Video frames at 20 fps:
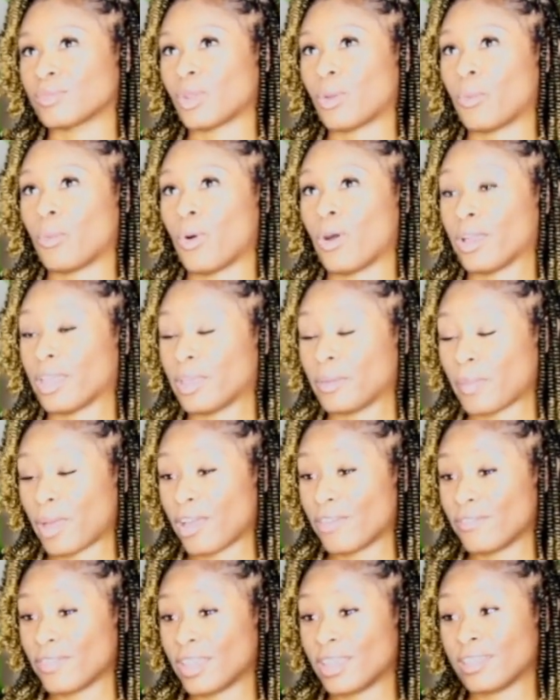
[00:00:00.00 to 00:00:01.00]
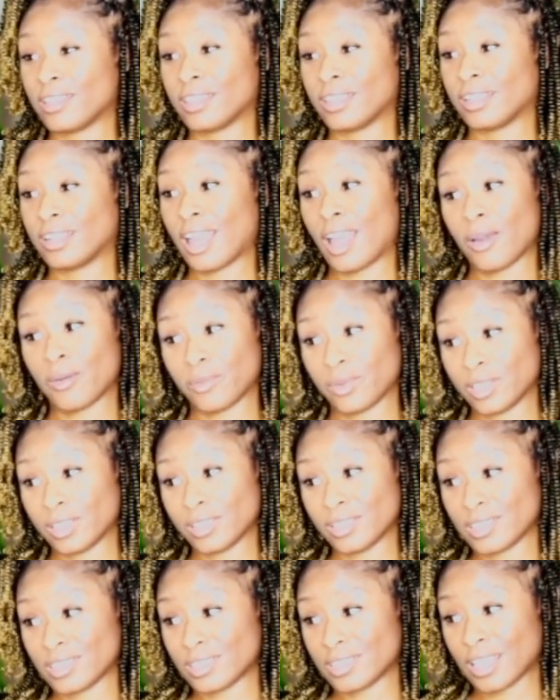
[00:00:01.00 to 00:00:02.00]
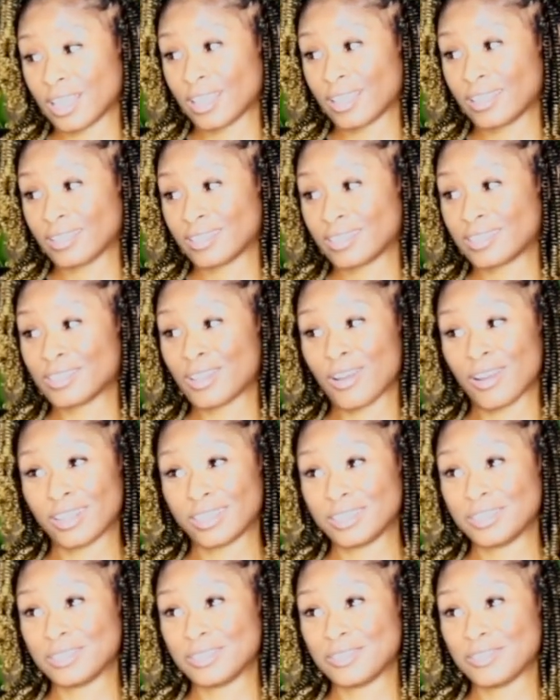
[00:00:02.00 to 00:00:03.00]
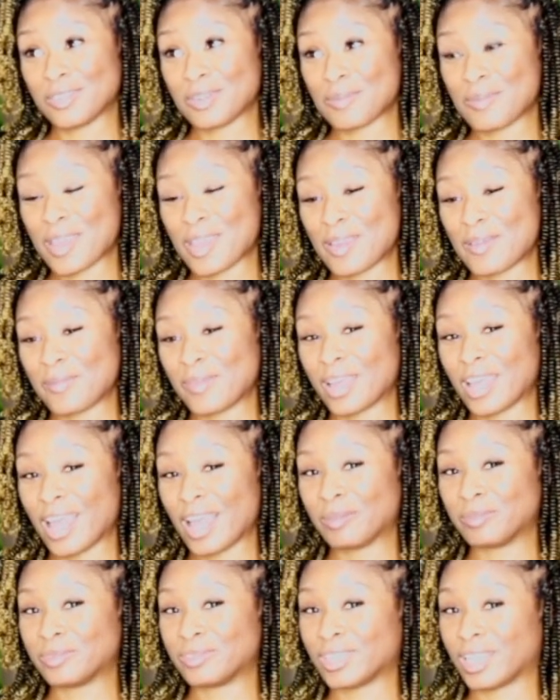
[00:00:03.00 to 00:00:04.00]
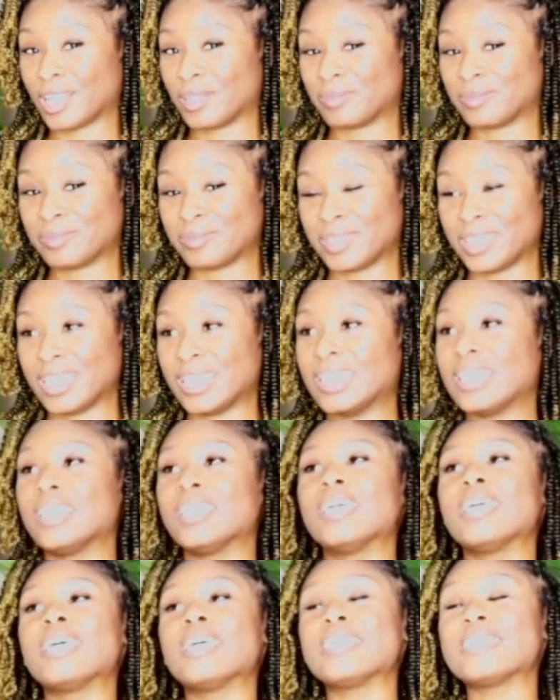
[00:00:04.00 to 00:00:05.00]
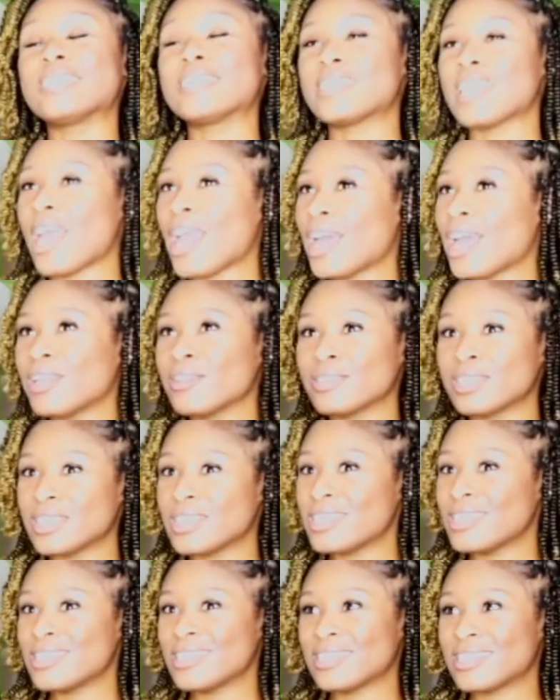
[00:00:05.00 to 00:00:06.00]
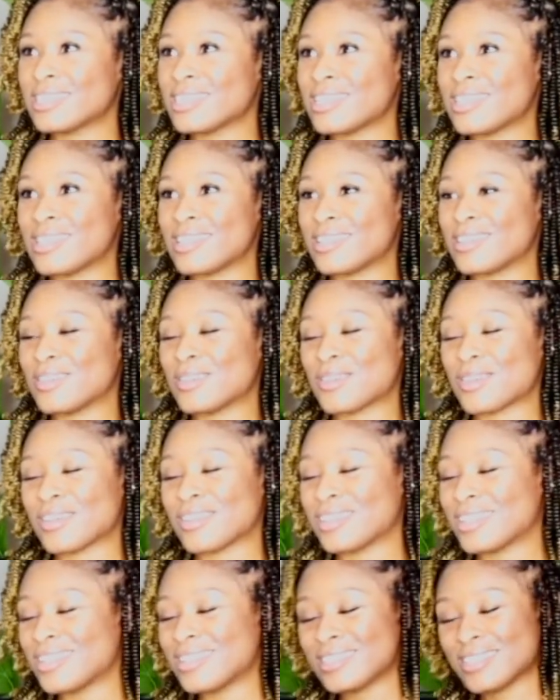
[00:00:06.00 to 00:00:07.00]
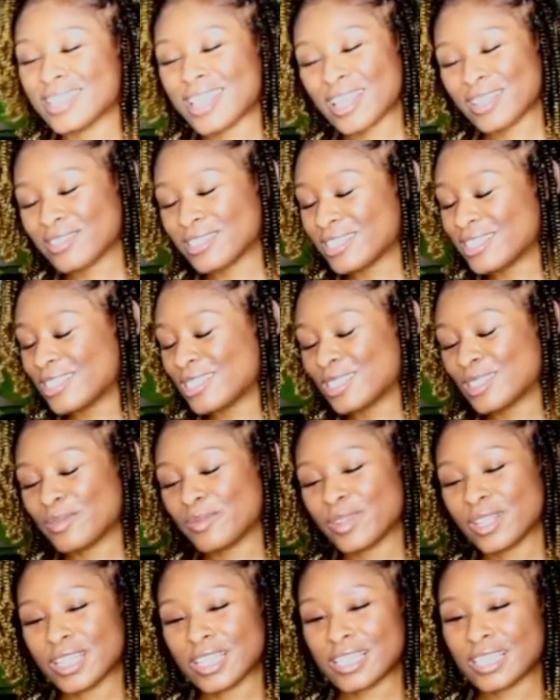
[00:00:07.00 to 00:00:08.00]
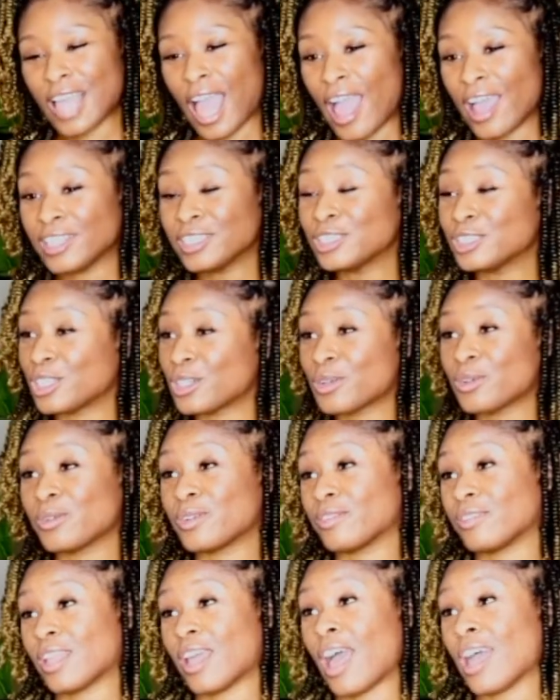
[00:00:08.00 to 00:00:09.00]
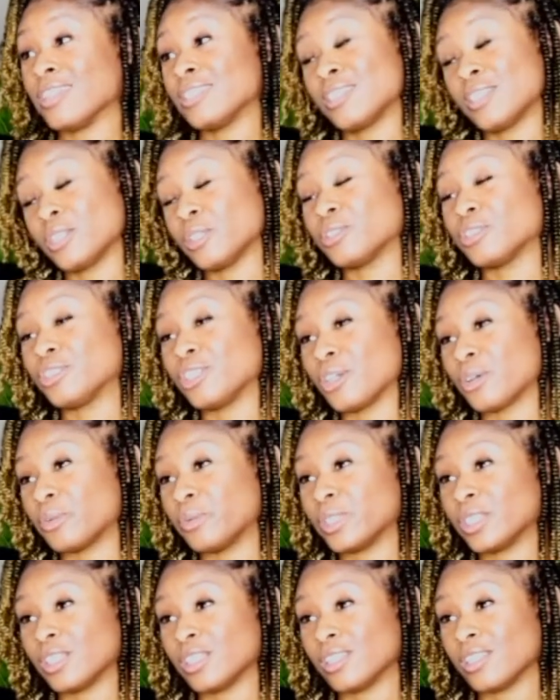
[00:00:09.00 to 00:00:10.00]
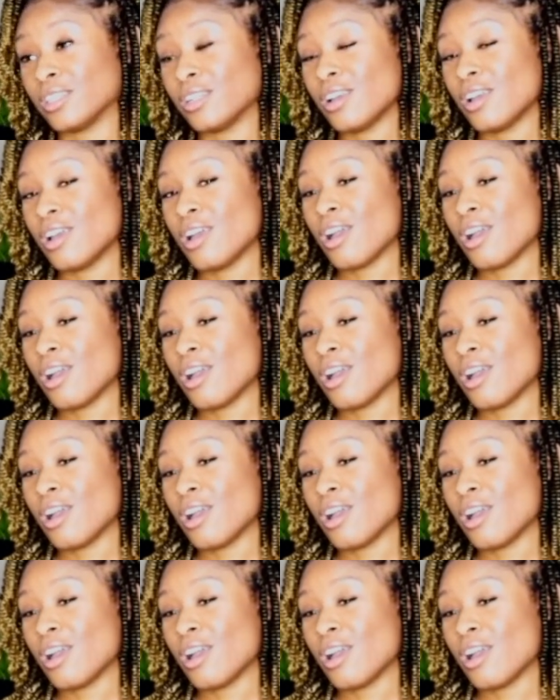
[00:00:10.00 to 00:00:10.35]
Walking by faith and not what it looks like. It's hard to do for me, but sounds easy. Nice little fun, catchy thing to say. It sounds easy, but I struggle with it. I still struggle with it.